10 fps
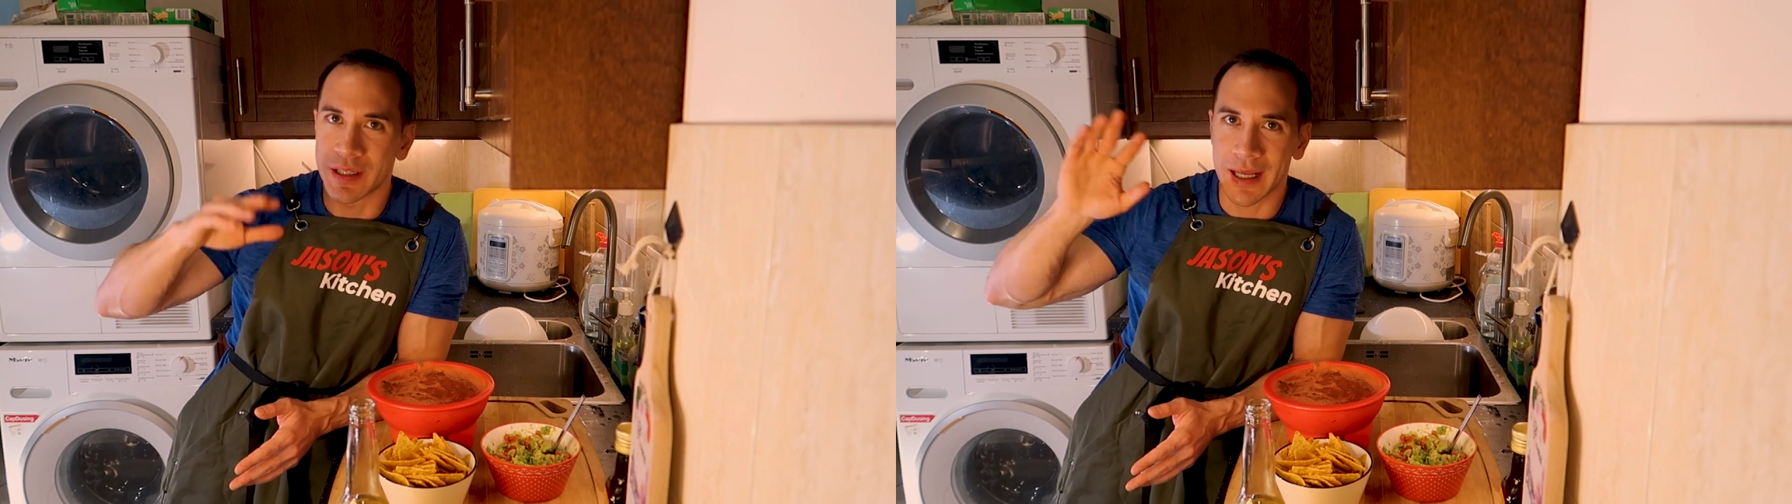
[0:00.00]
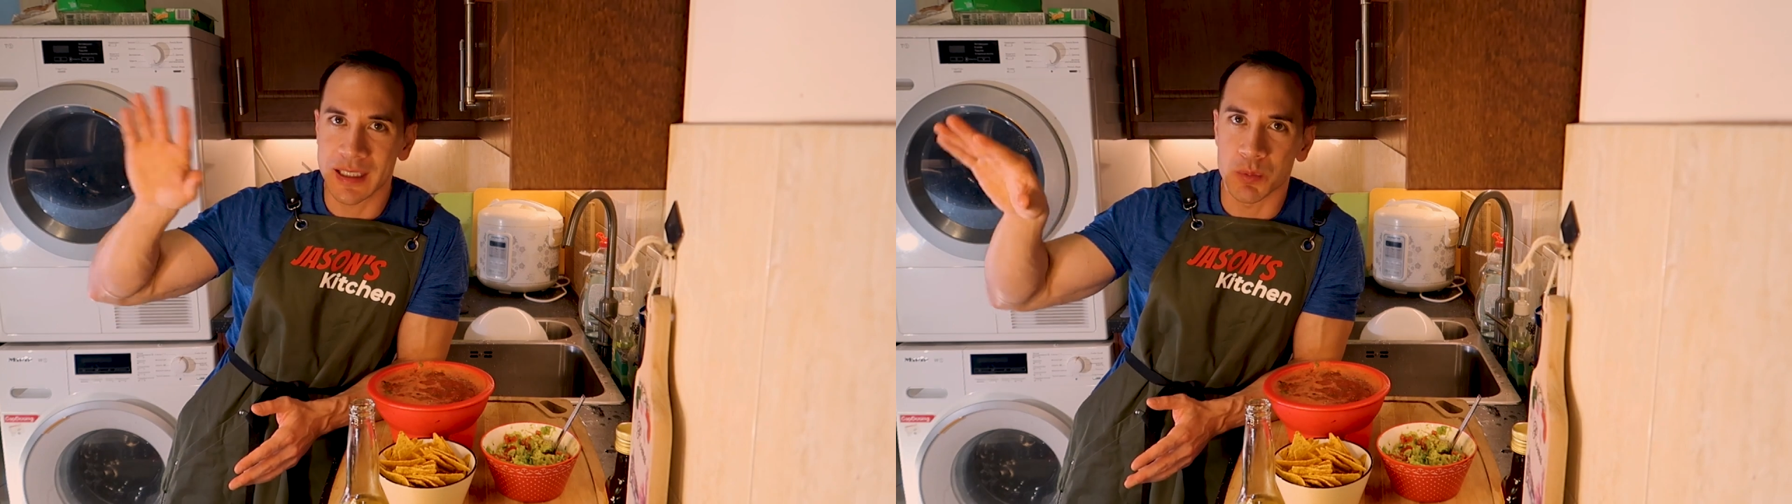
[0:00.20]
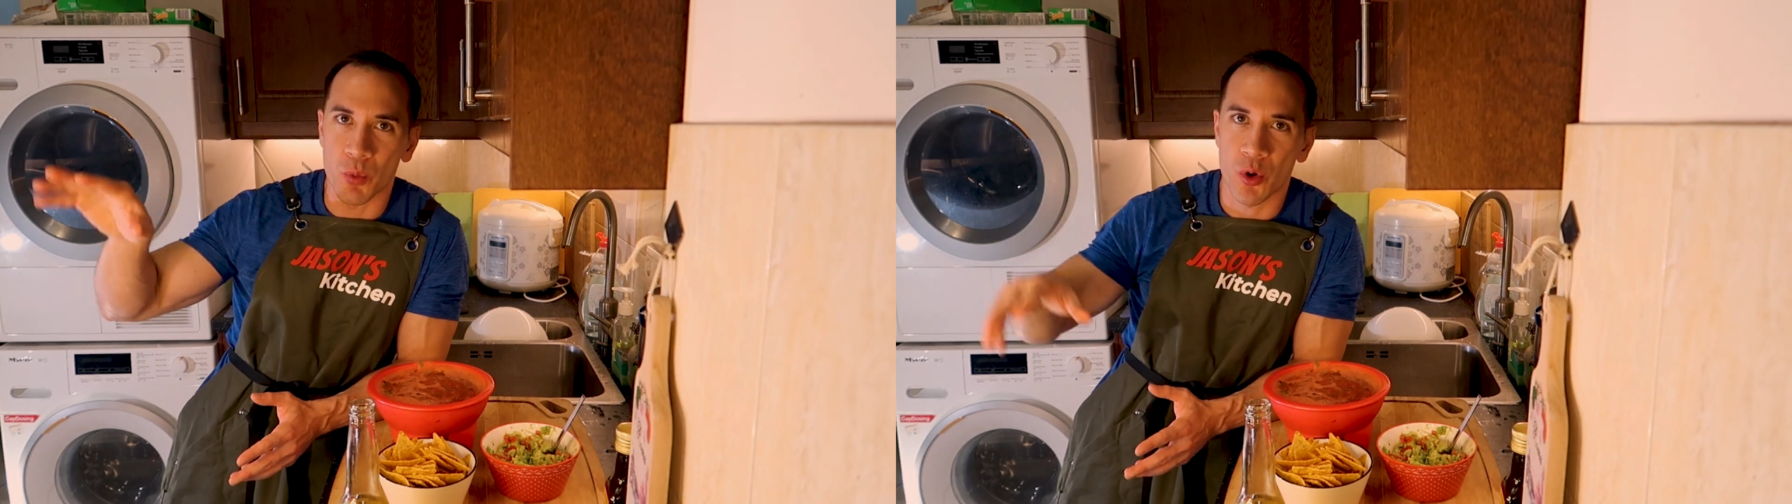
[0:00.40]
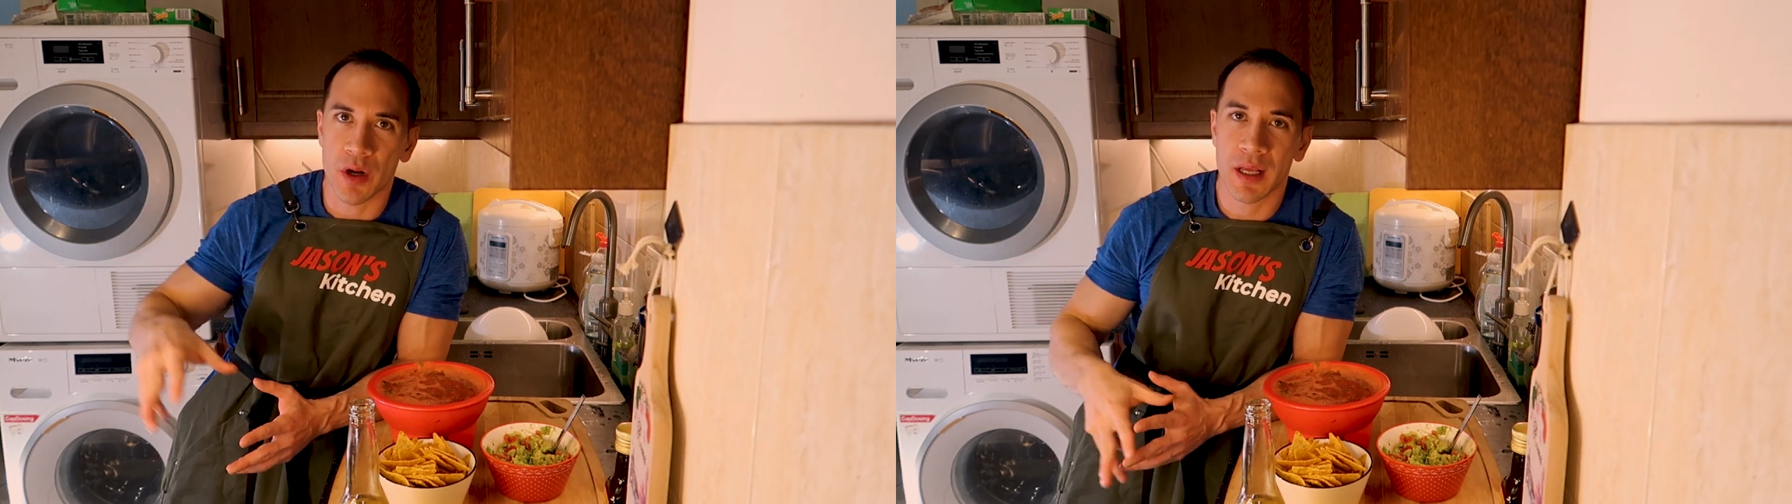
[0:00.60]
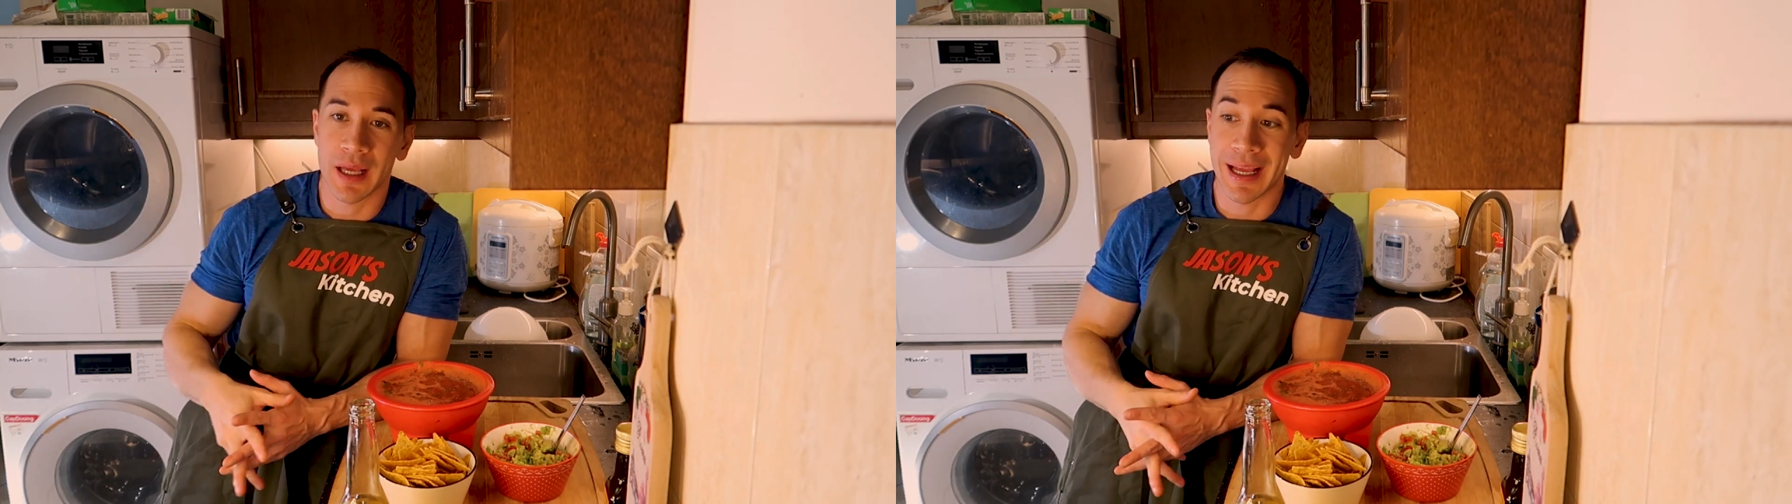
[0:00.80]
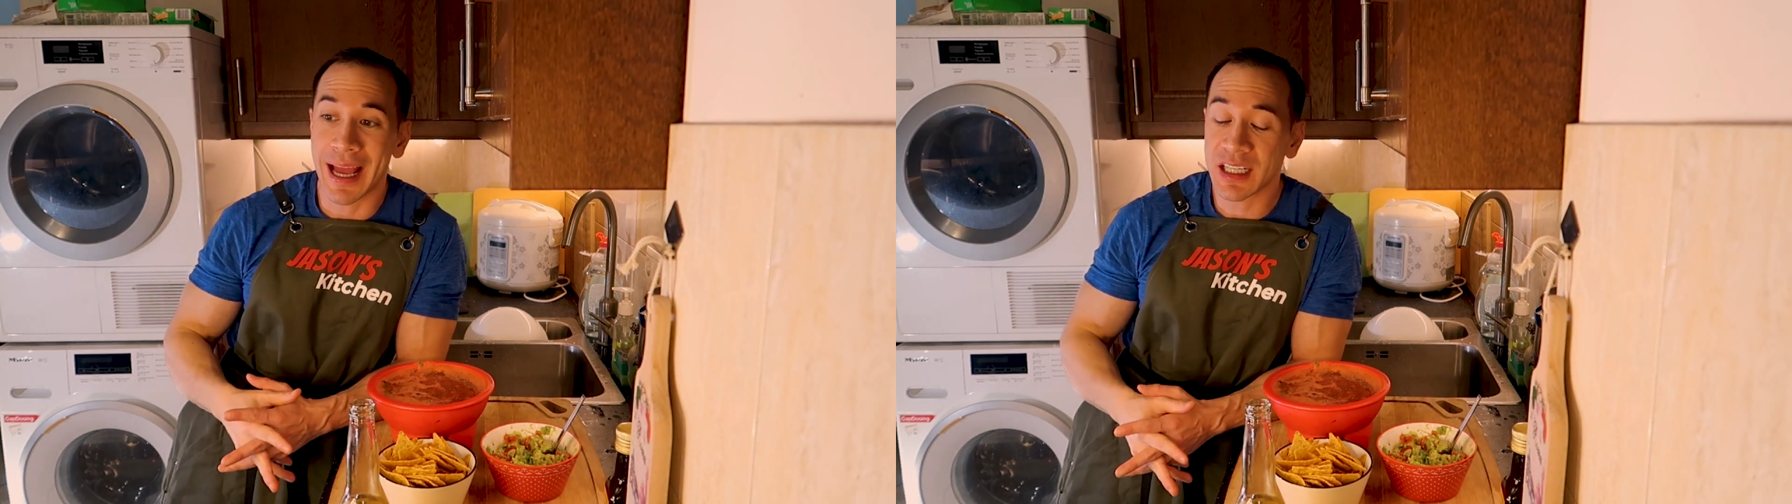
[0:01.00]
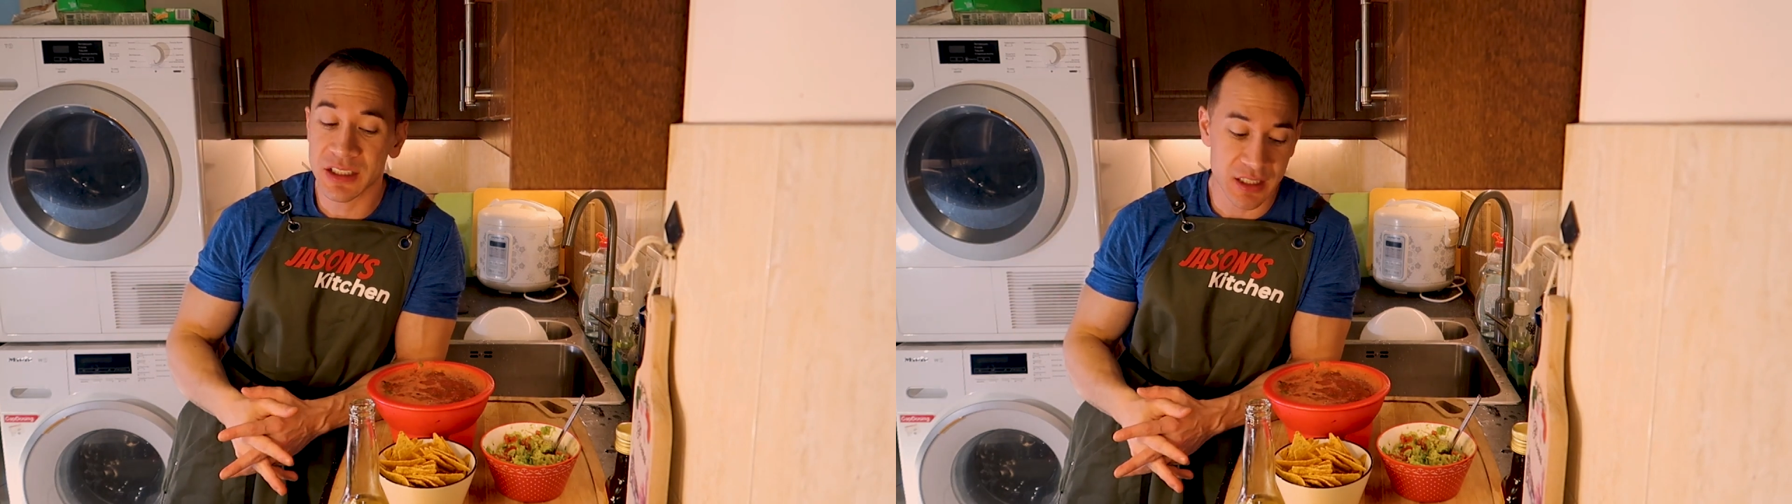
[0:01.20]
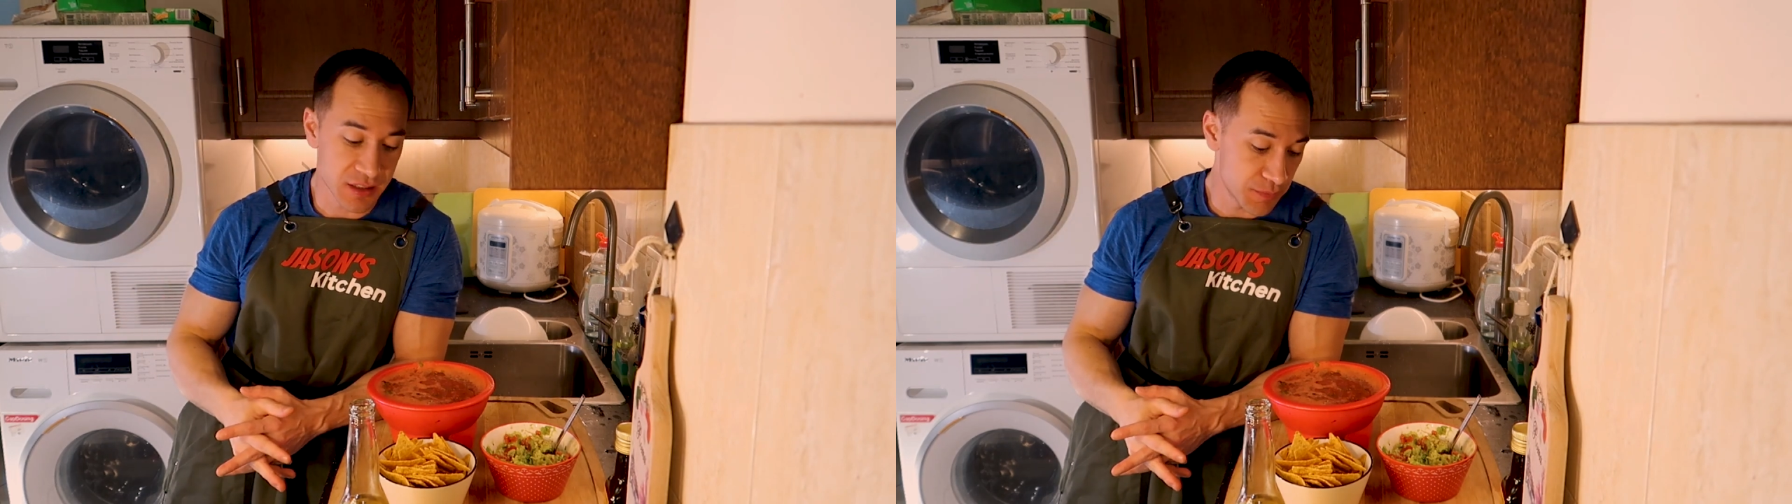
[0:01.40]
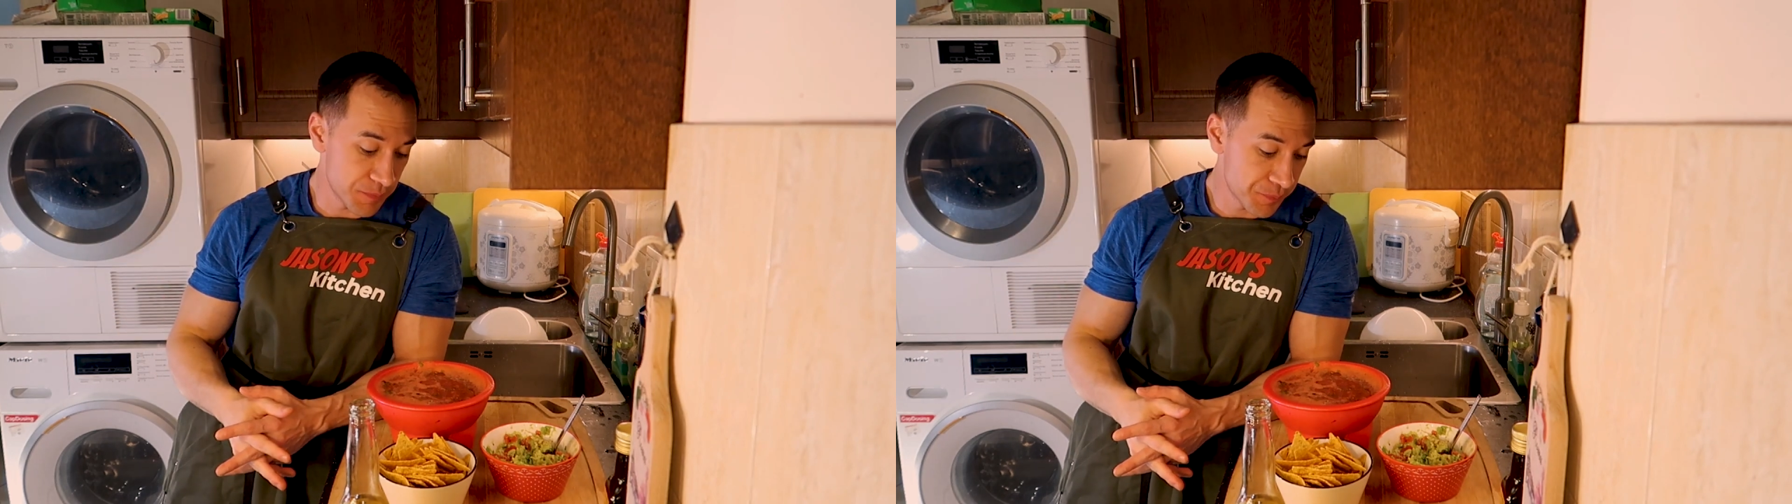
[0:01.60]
the next morning, it actually